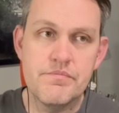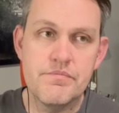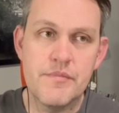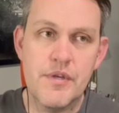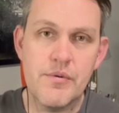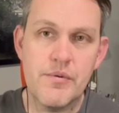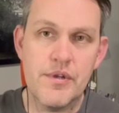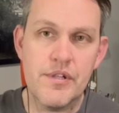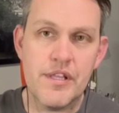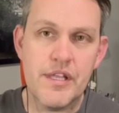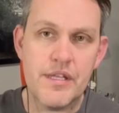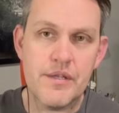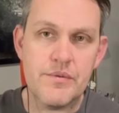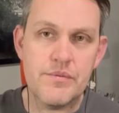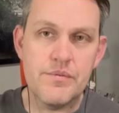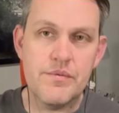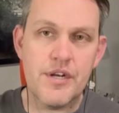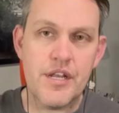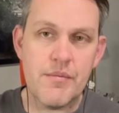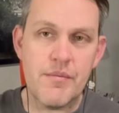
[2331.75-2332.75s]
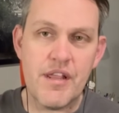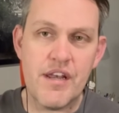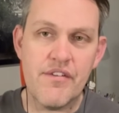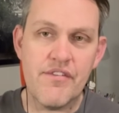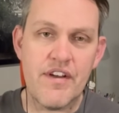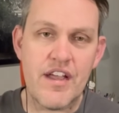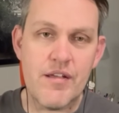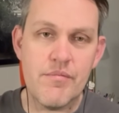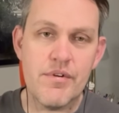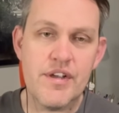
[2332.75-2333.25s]
And we are like, what do you mean it
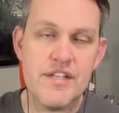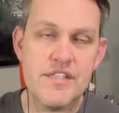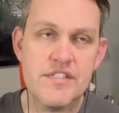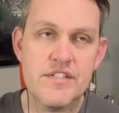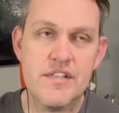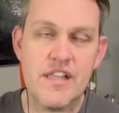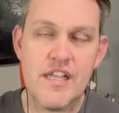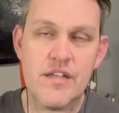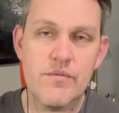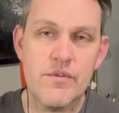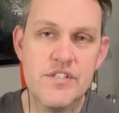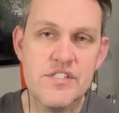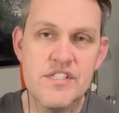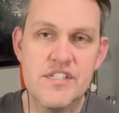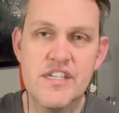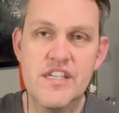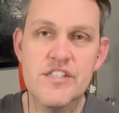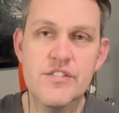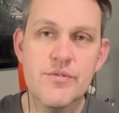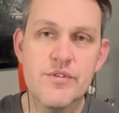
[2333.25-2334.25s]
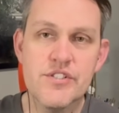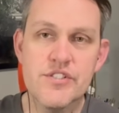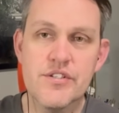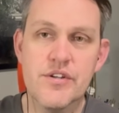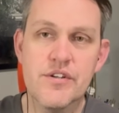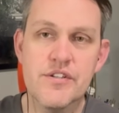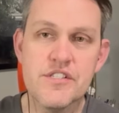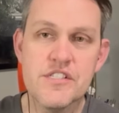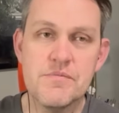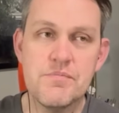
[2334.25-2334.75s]
vibrates? So like once you get to a
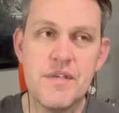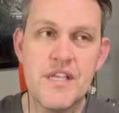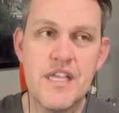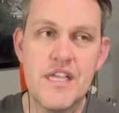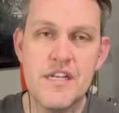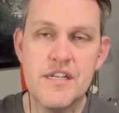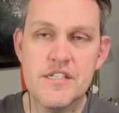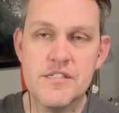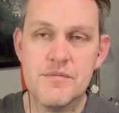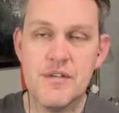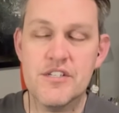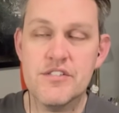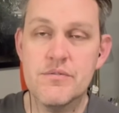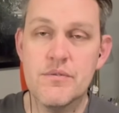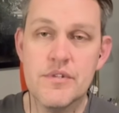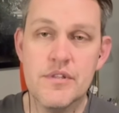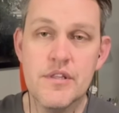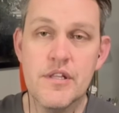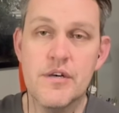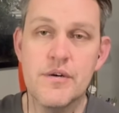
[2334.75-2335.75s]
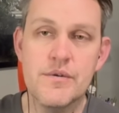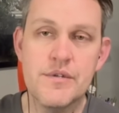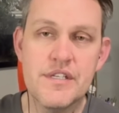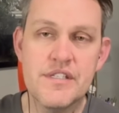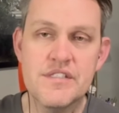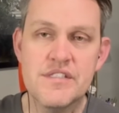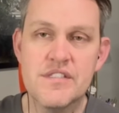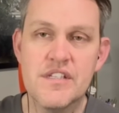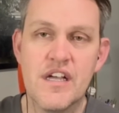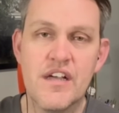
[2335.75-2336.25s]
certain speed, especially with load
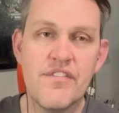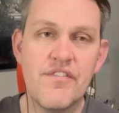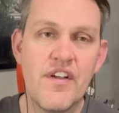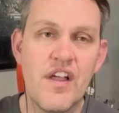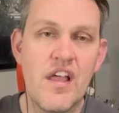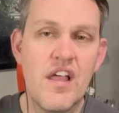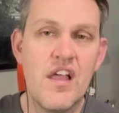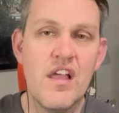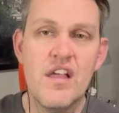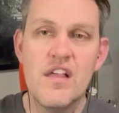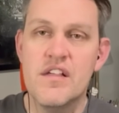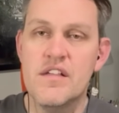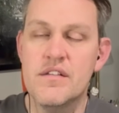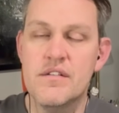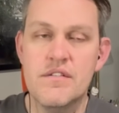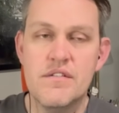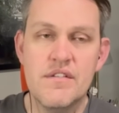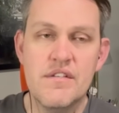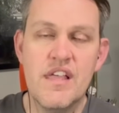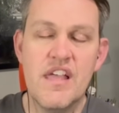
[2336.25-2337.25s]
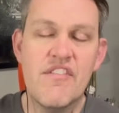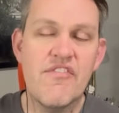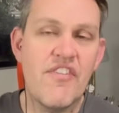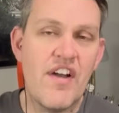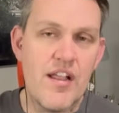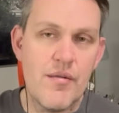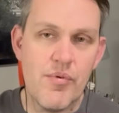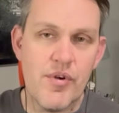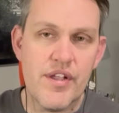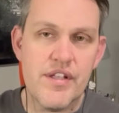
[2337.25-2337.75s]
and stuff, it
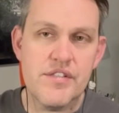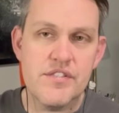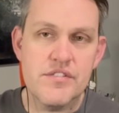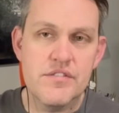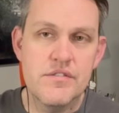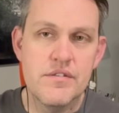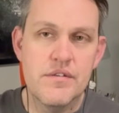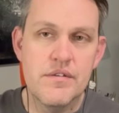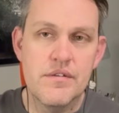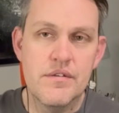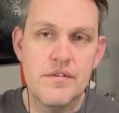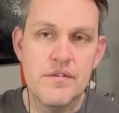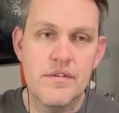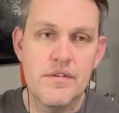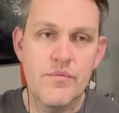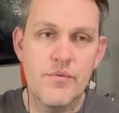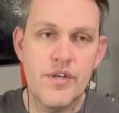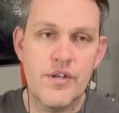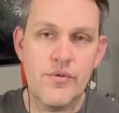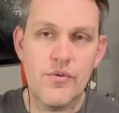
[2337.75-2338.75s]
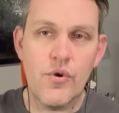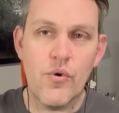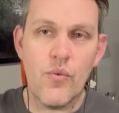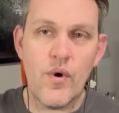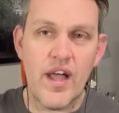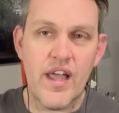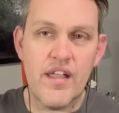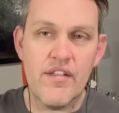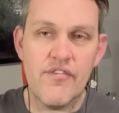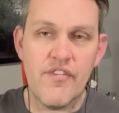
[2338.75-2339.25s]
vibrates. We don't know
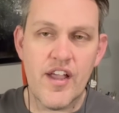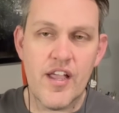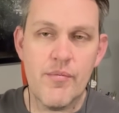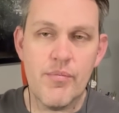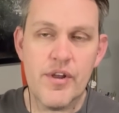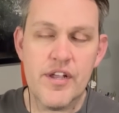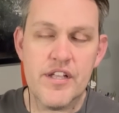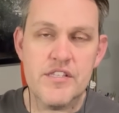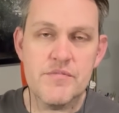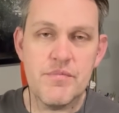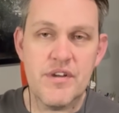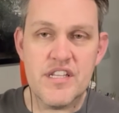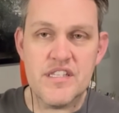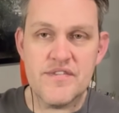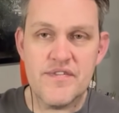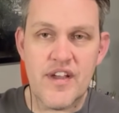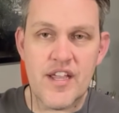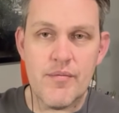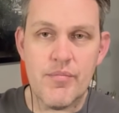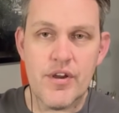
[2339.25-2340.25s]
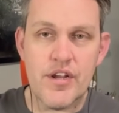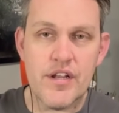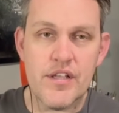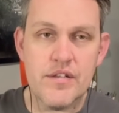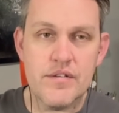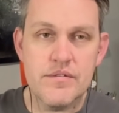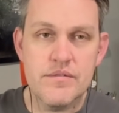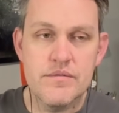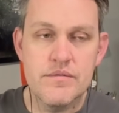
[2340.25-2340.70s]
why it vibrates, but it's vibrating.